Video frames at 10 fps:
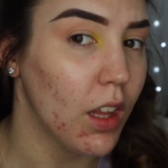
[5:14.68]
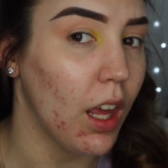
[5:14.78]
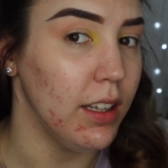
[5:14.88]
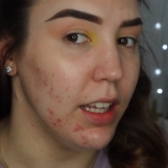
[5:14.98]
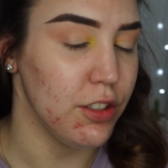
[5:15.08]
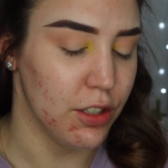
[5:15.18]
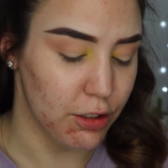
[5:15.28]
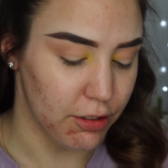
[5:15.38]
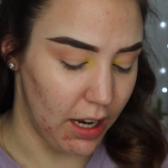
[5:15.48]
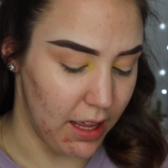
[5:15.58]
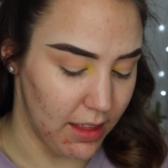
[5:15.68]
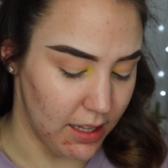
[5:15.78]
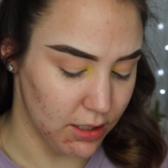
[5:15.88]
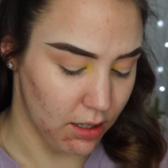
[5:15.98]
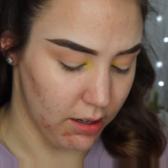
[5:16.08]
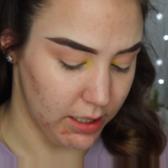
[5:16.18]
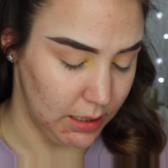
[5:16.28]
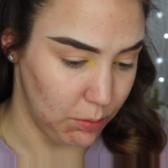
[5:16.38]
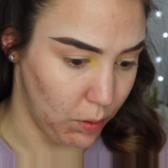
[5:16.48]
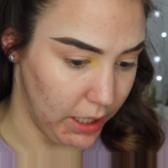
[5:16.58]
and then just create that
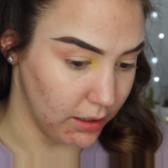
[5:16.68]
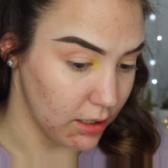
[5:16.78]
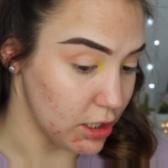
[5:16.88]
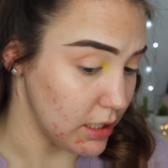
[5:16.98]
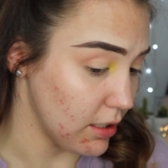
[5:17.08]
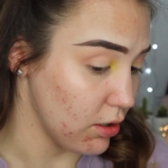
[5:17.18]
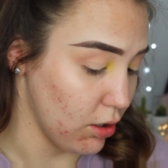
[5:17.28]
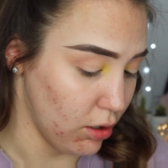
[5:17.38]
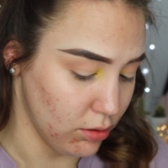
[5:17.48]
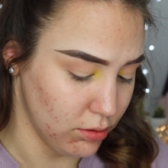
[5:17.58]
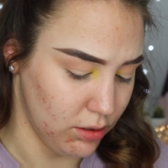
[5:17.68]
tiny wing that she's got.